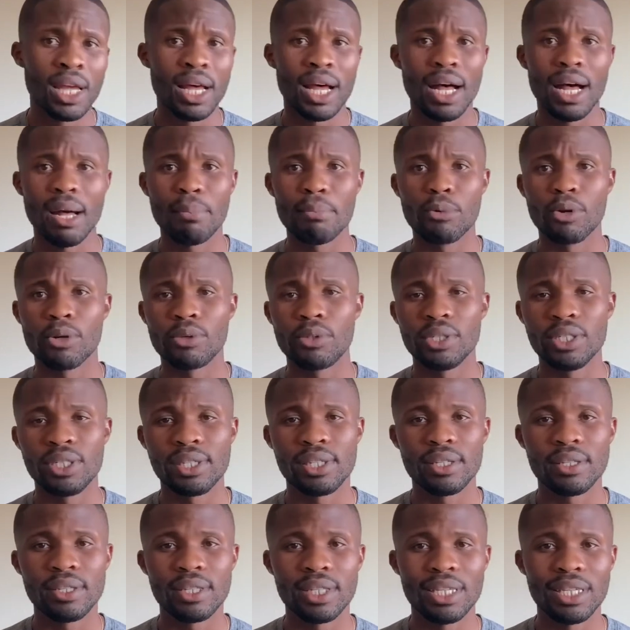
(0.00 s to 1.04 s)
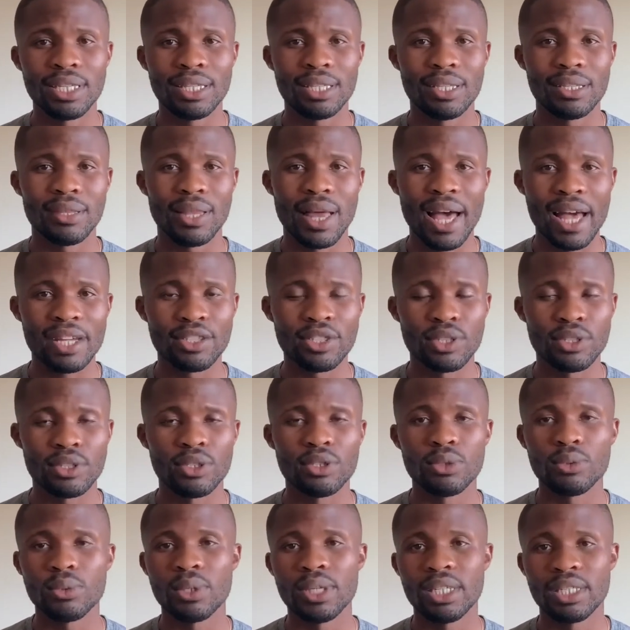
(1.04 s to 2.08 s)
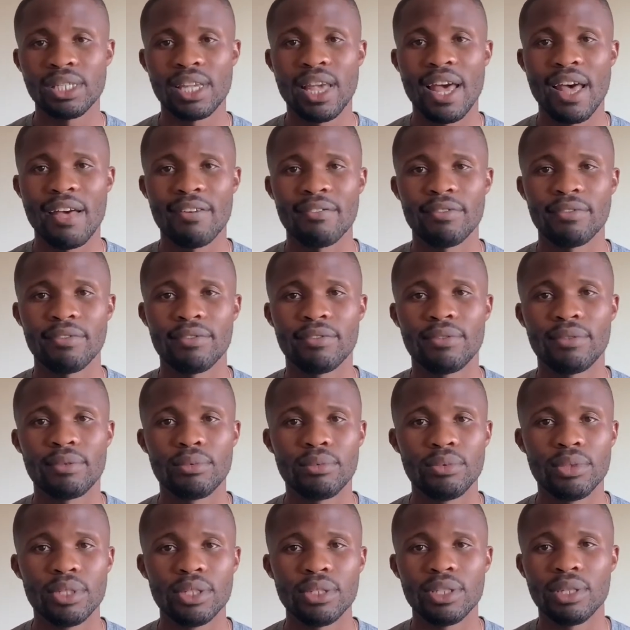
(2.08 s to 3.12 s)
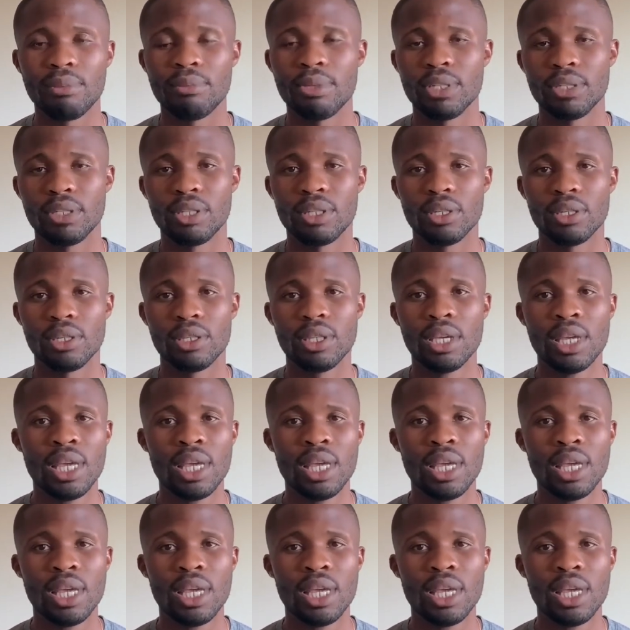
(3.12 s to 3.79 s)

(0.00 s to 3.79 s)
More recently, the last 2 weeks have really been good.